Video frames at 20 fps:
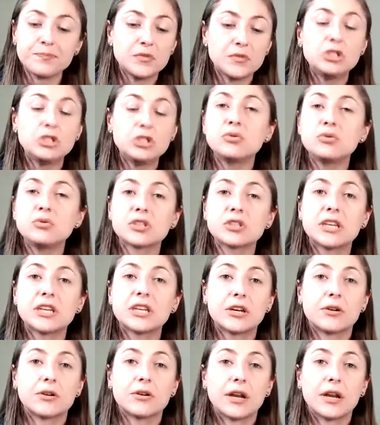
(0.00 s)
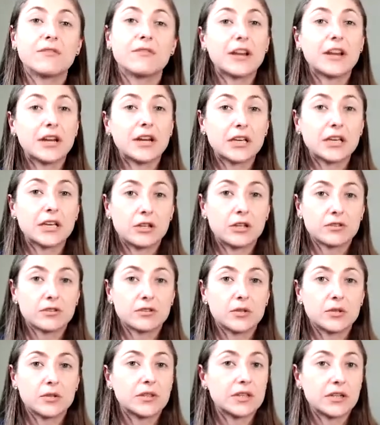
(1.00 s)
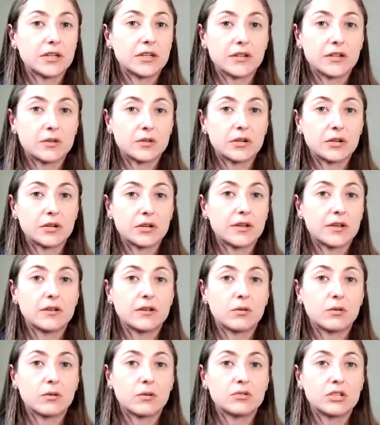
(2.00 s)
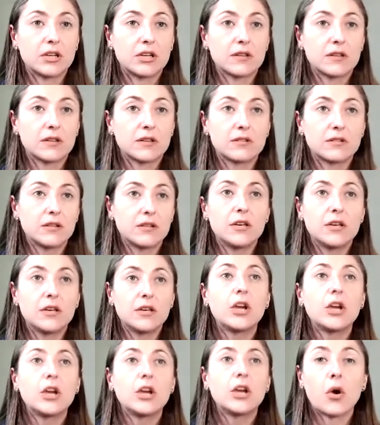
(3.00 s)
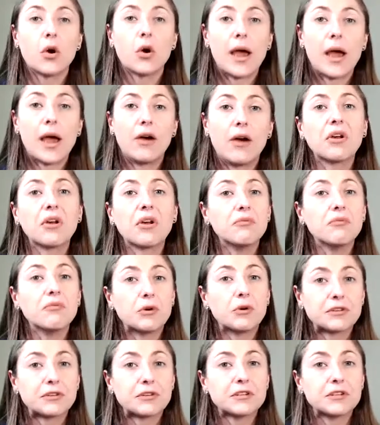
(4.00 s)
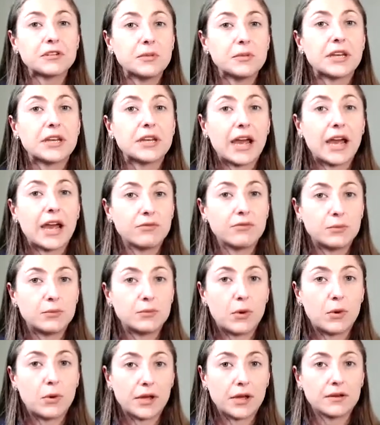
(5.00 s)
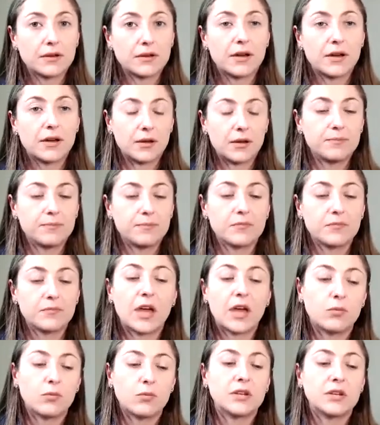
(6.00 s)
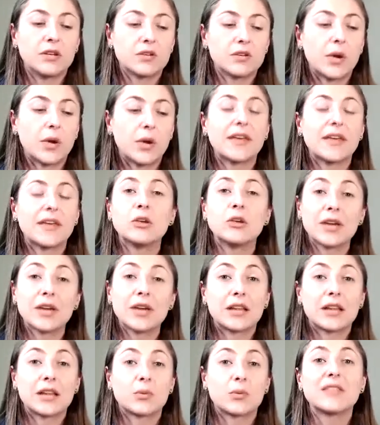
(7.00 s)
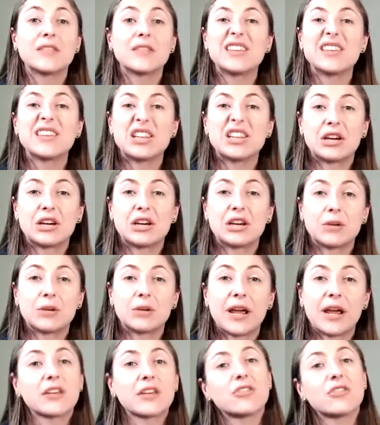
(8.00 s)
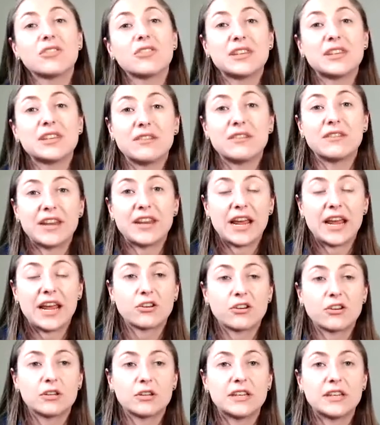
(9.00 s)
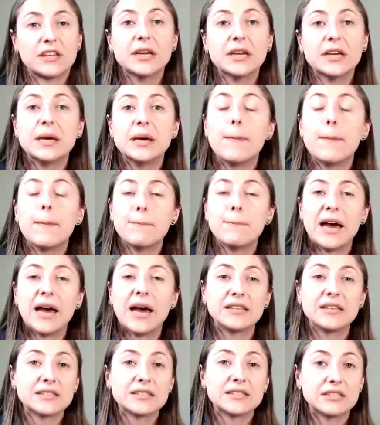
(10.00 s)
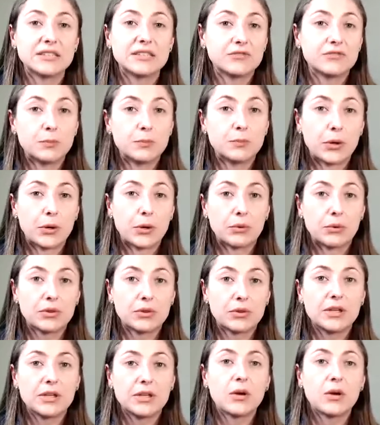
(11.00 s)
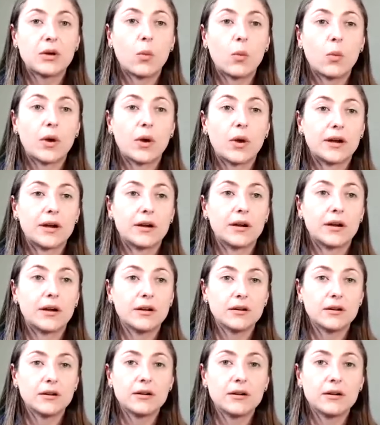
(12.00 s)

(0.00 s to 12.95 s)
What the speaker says: usually iterate very closely with the customers. I don't just go out and force it to be an F1. F1 is a way that you calibrate the alarm accuracy and event accuracy, balancing for both, where